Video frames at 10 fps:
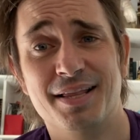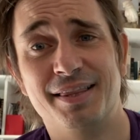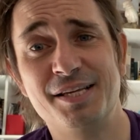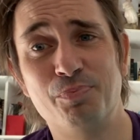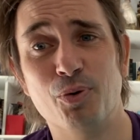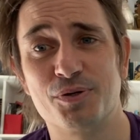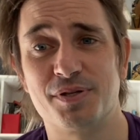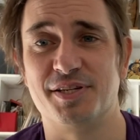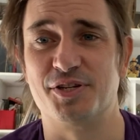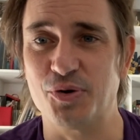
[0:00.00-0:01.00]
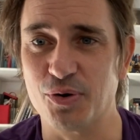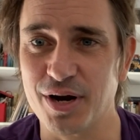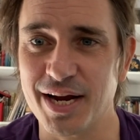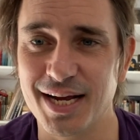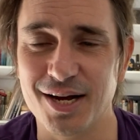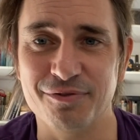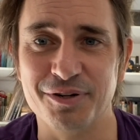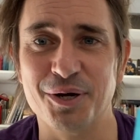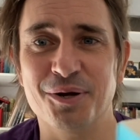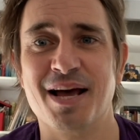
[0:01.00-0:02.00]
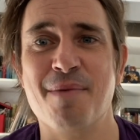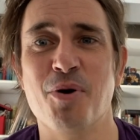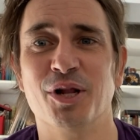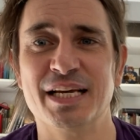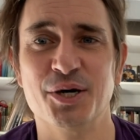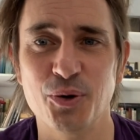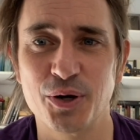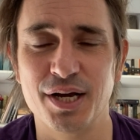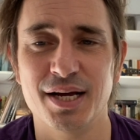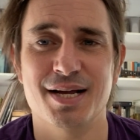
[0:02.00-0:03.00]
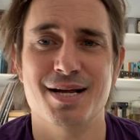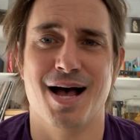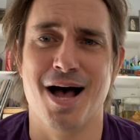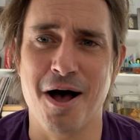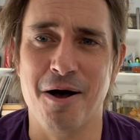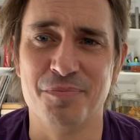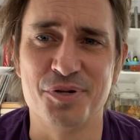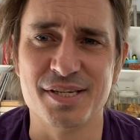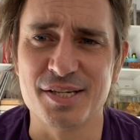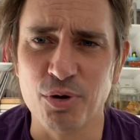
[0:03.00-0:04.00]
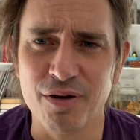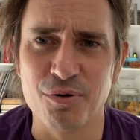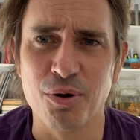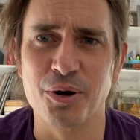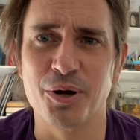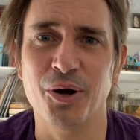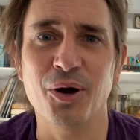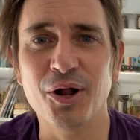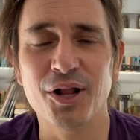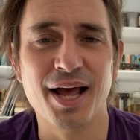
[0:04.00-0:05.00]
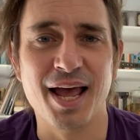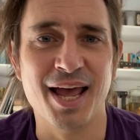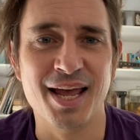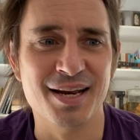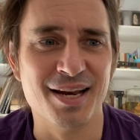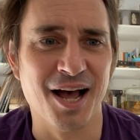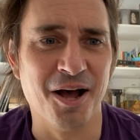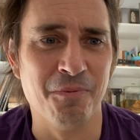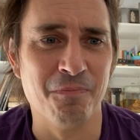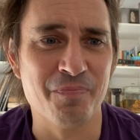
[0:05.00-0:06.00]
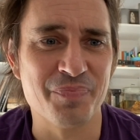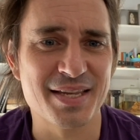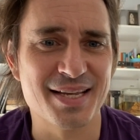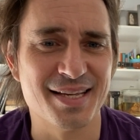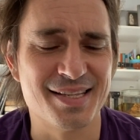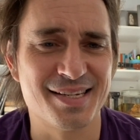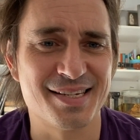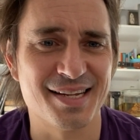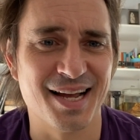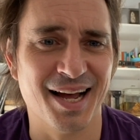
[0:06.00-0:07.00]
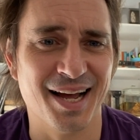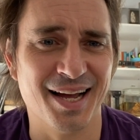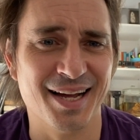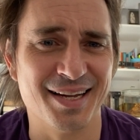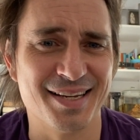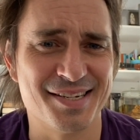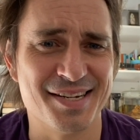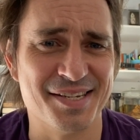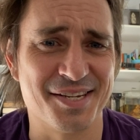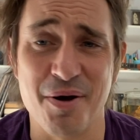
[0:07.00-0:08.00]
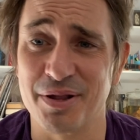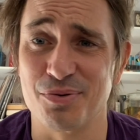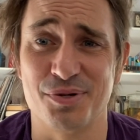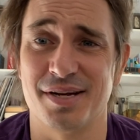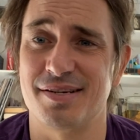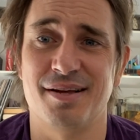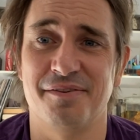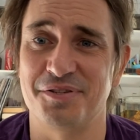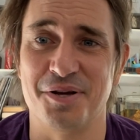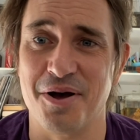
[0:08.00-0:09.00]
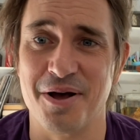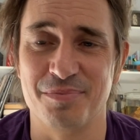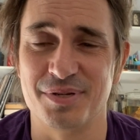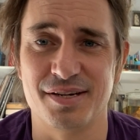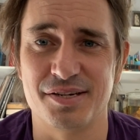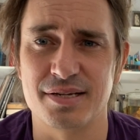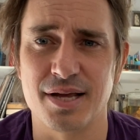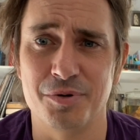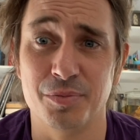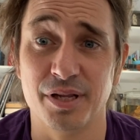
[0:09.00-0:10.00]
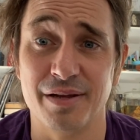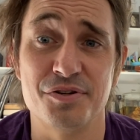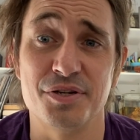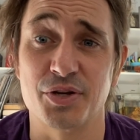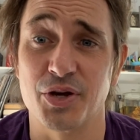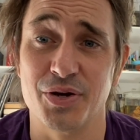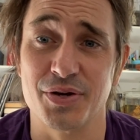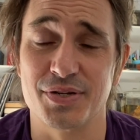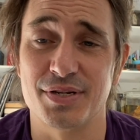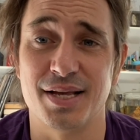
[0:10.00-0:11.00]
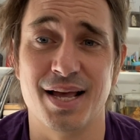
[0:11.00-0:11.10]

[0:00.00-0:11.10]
This book's the story of a girl named Molly Hook. She's a 12-year-old girl, and she's going through such tough times that she's come to believe she's cursed.